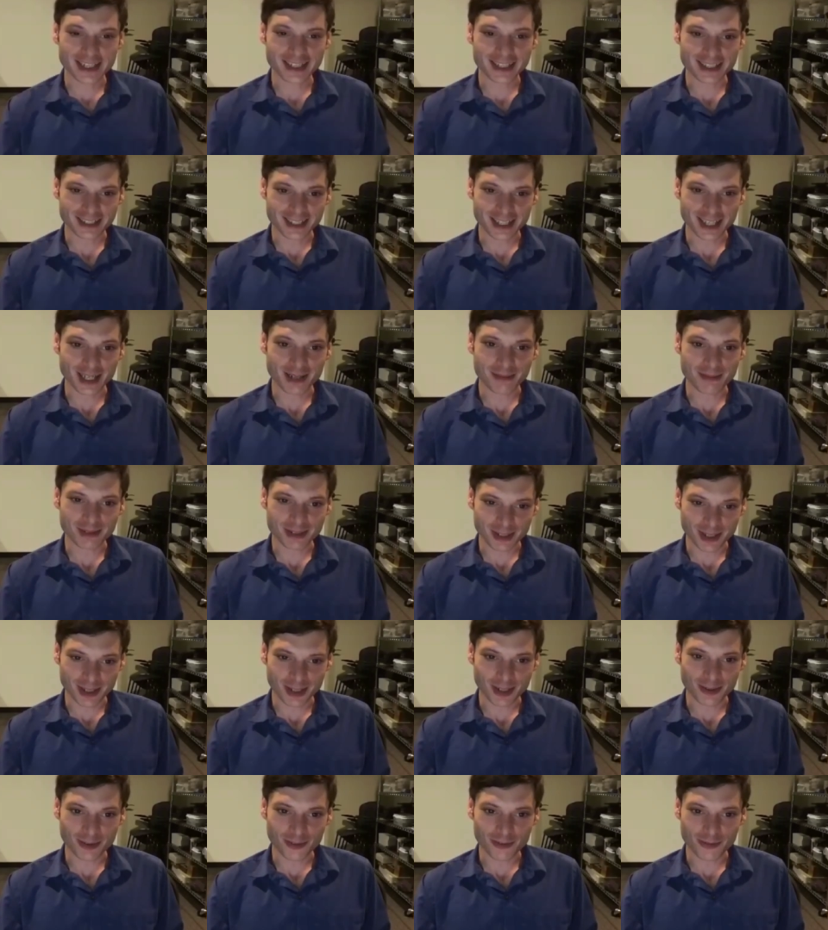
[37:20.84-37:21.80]
the time to
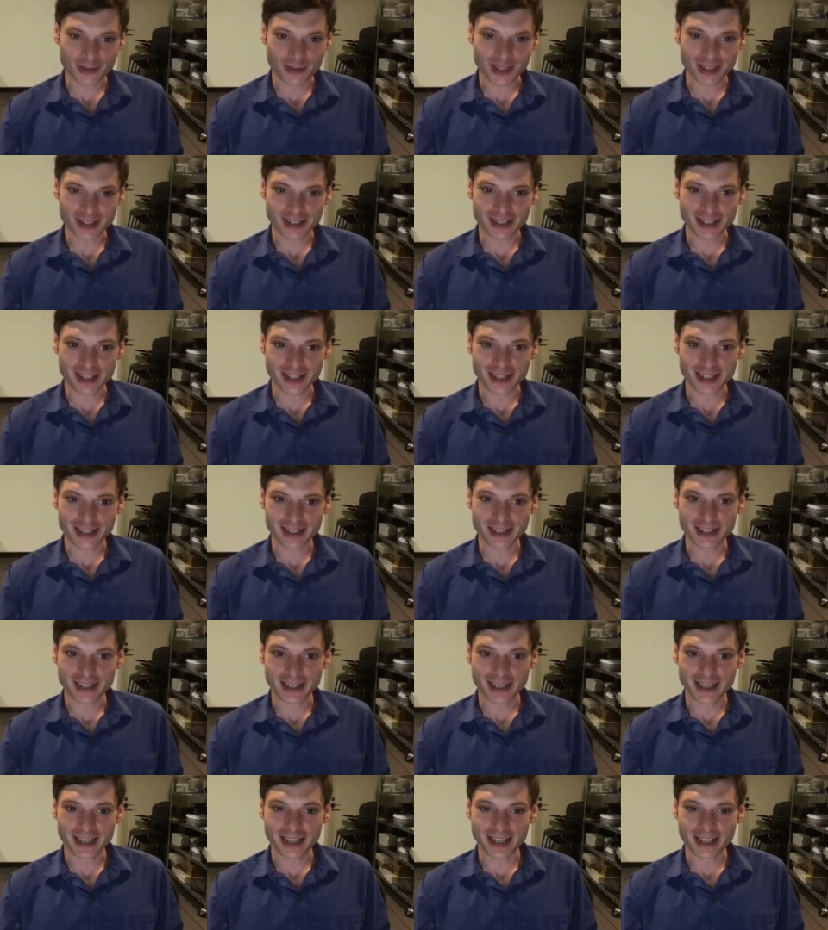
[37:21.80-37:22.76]
talk with me today,
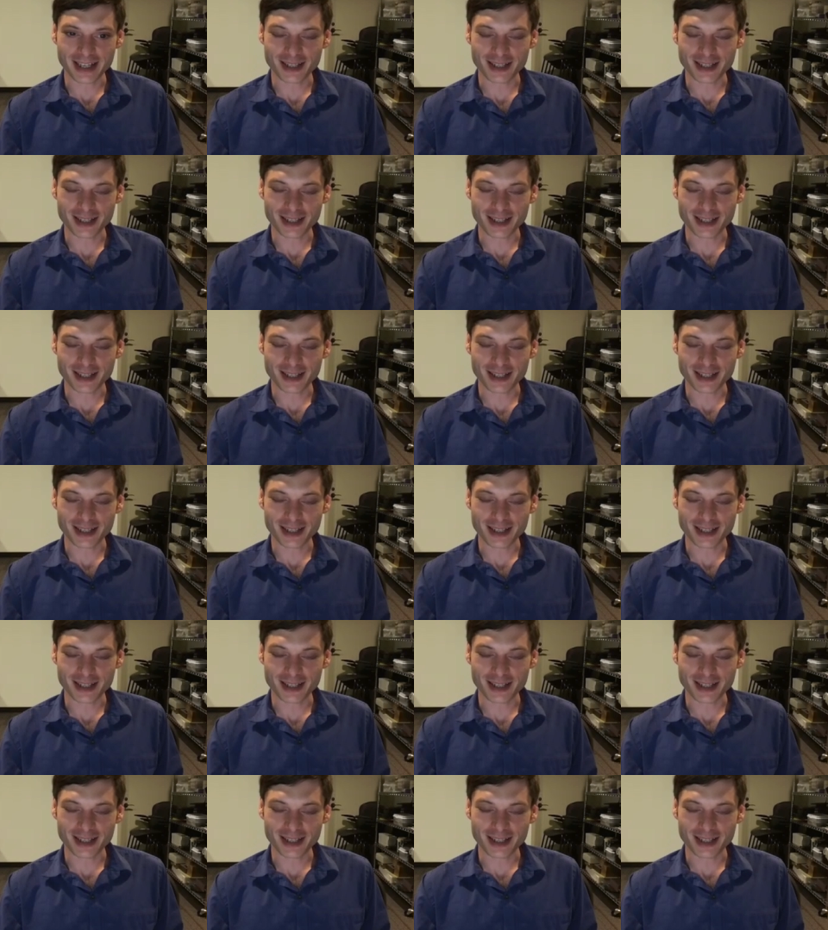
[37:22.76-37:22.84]
and